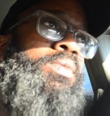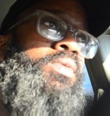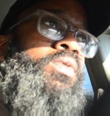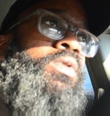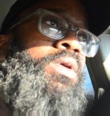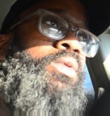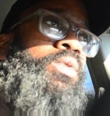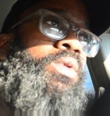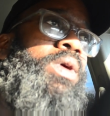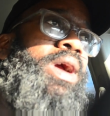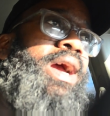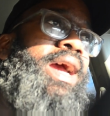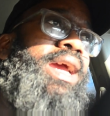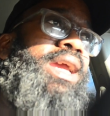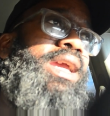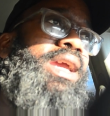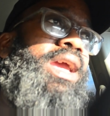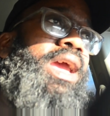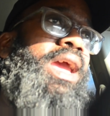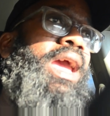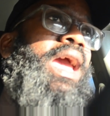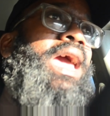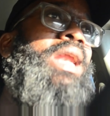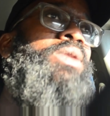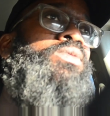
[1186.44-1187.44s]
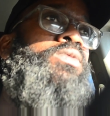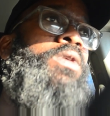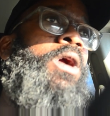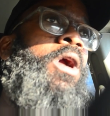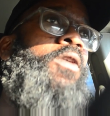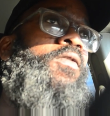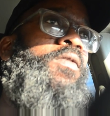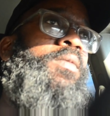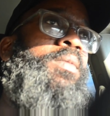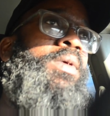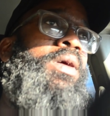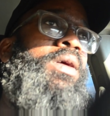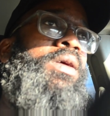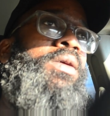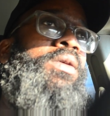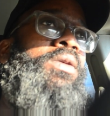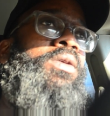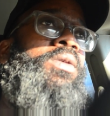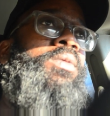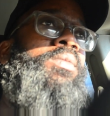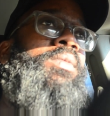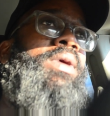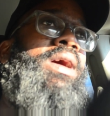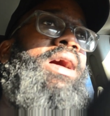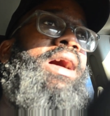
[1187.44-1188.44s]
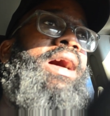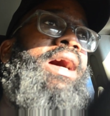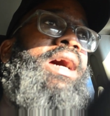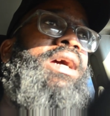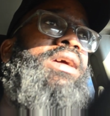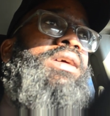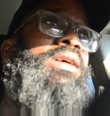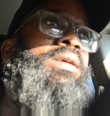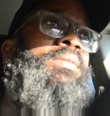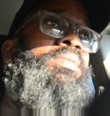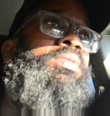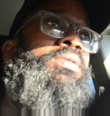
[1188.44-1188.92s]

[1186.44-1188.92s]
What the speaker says: point where I can work from home, I could